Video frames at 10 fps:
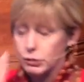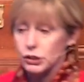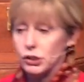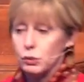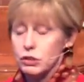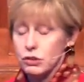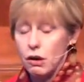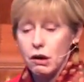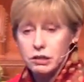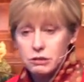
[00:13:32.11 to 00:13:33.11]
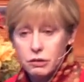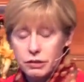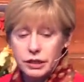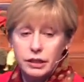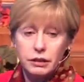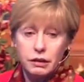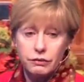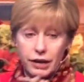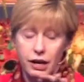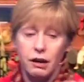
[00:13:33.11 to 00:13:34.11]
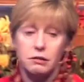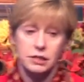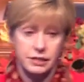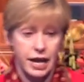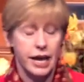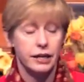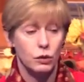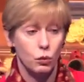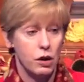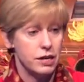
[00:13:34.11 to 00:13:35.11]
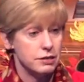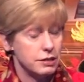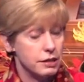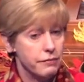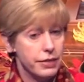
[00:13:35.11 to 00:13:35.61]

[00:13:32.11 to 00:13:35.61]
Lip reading: but she was also thinking of how sad it was